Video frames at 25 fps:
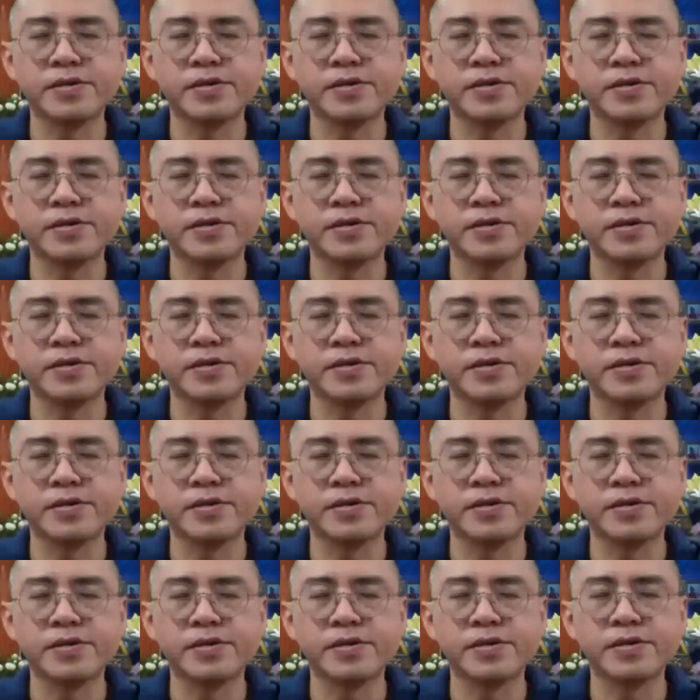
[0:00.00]

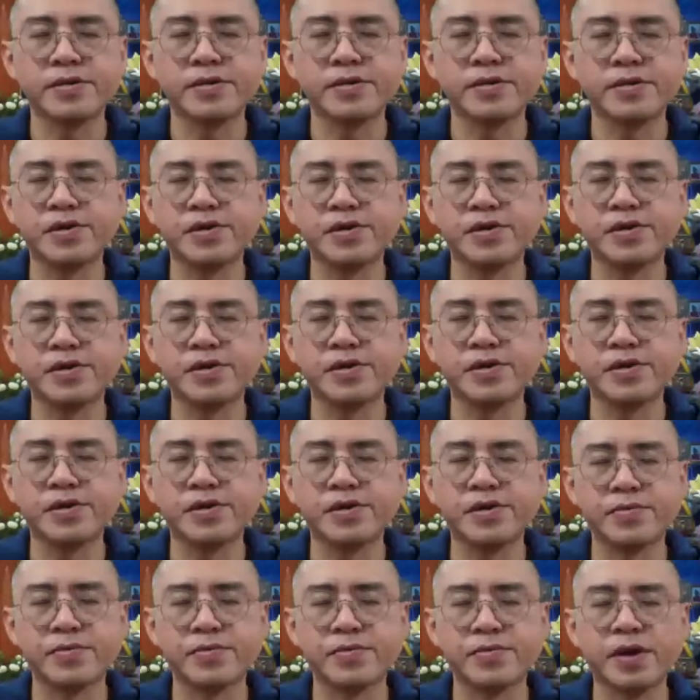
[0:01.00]
Invite our
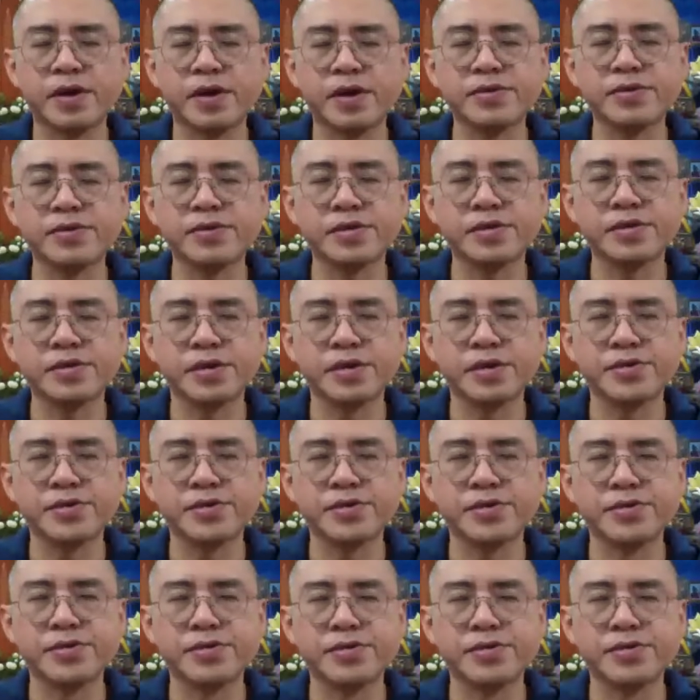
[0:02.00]
attention to reconnect with